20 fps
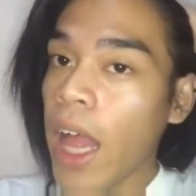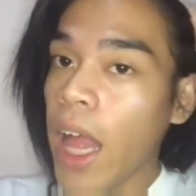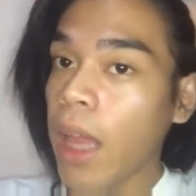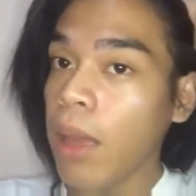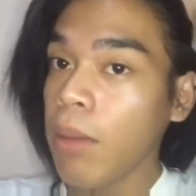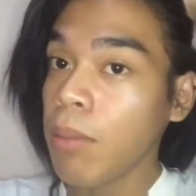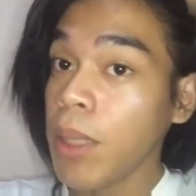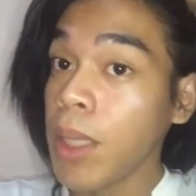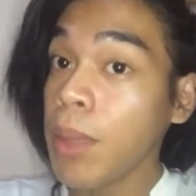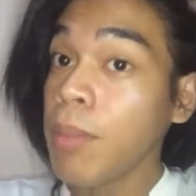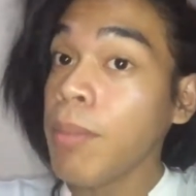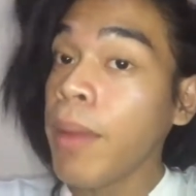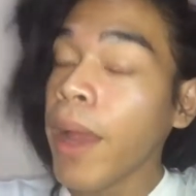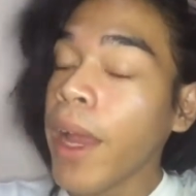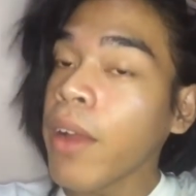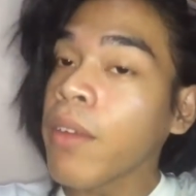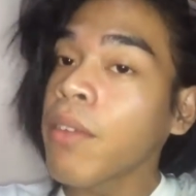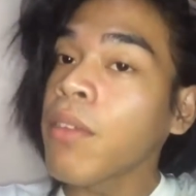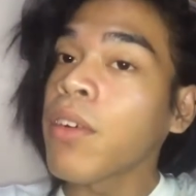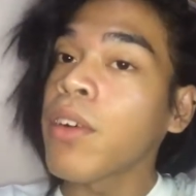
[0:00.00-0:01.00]
I'll be
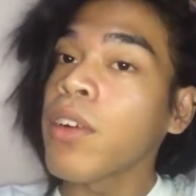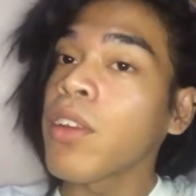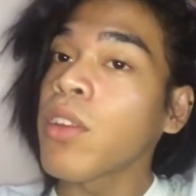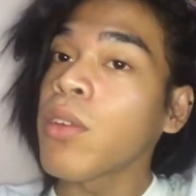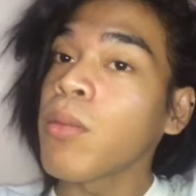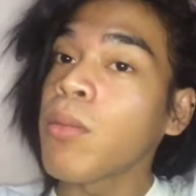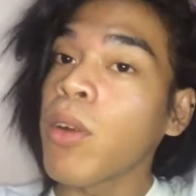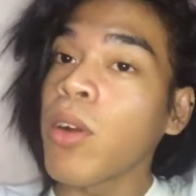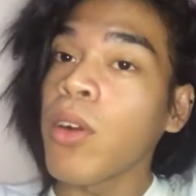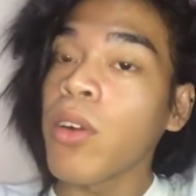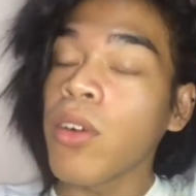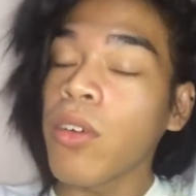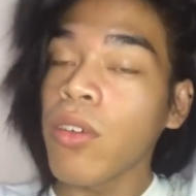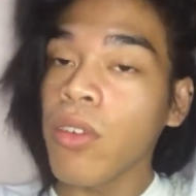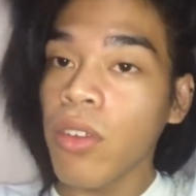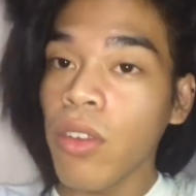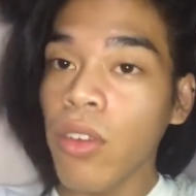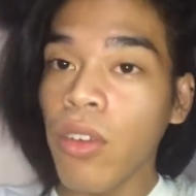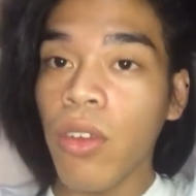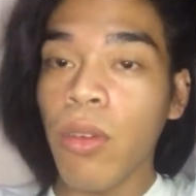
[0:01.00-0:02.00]
back for tomorrow.
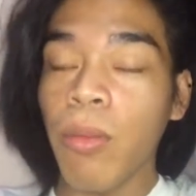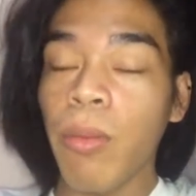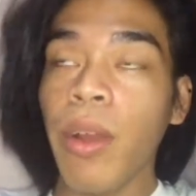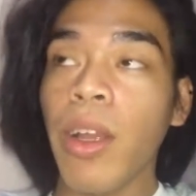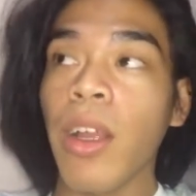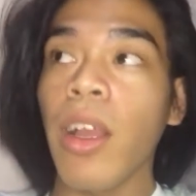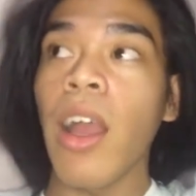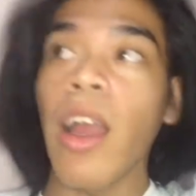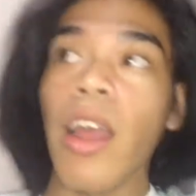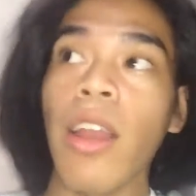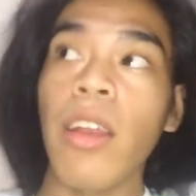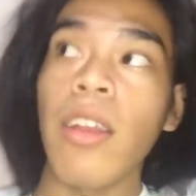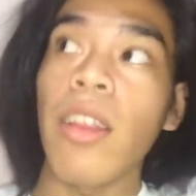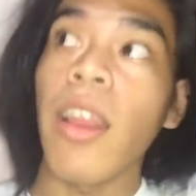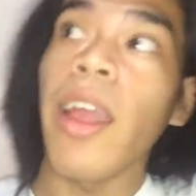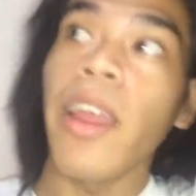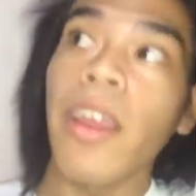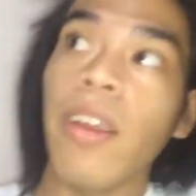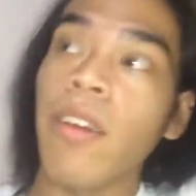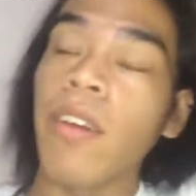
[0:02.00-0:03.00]
Siguro mag-ani
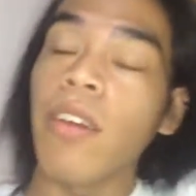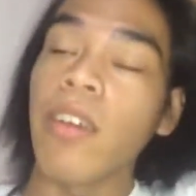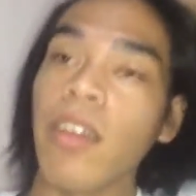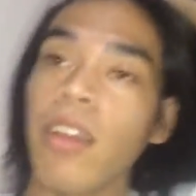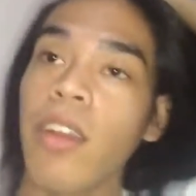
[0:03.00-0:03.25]
tayo.